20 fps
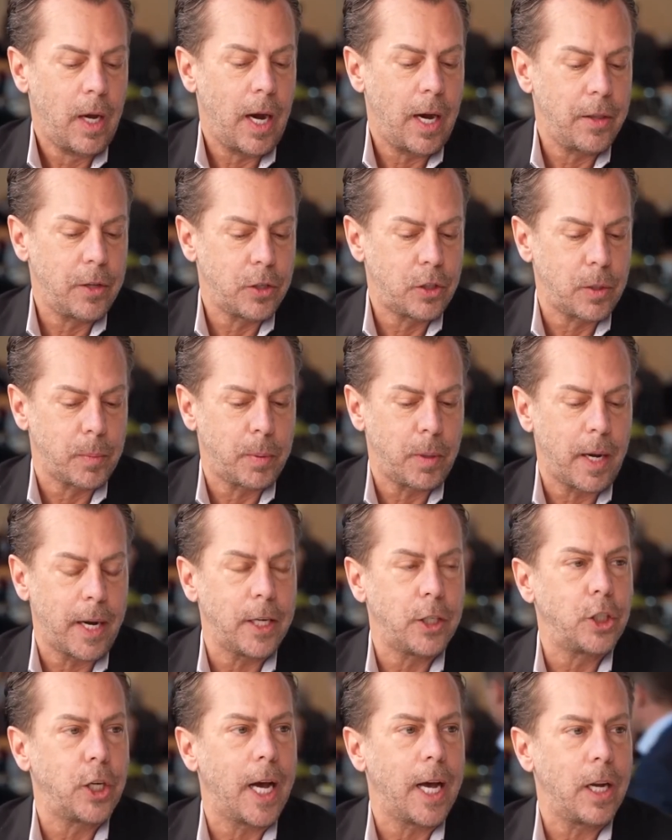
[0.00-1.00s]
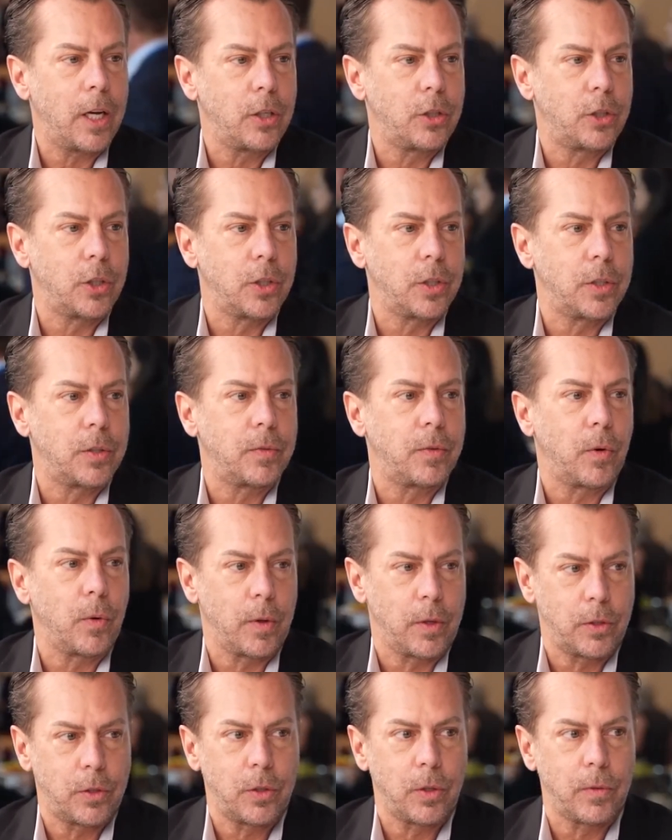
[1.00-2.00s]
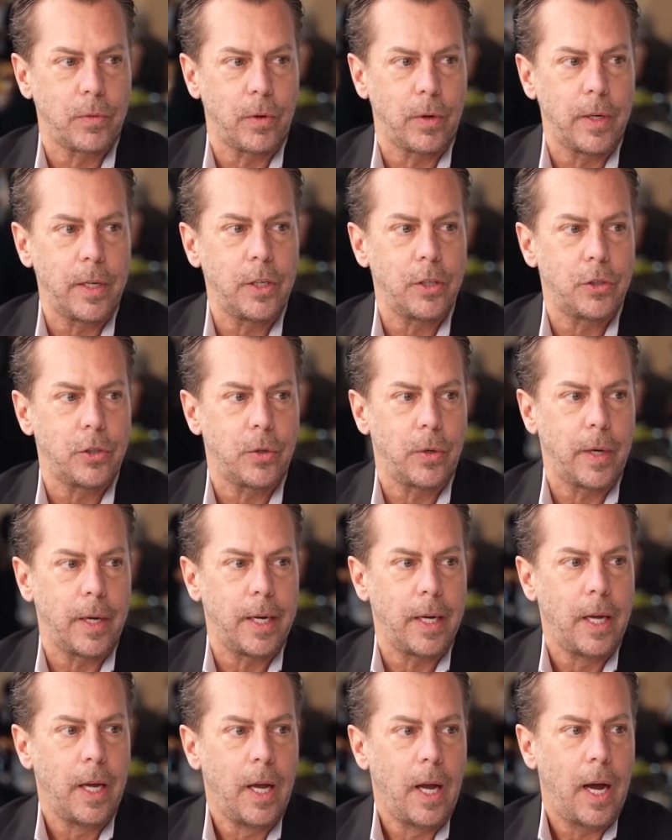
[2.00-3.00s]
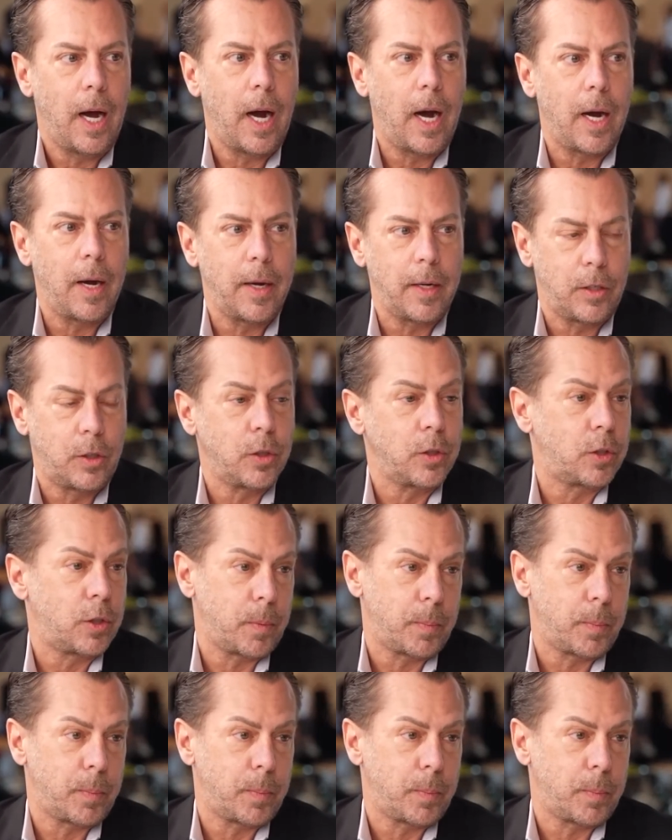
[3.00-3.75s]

the supply challenges for the silver industry to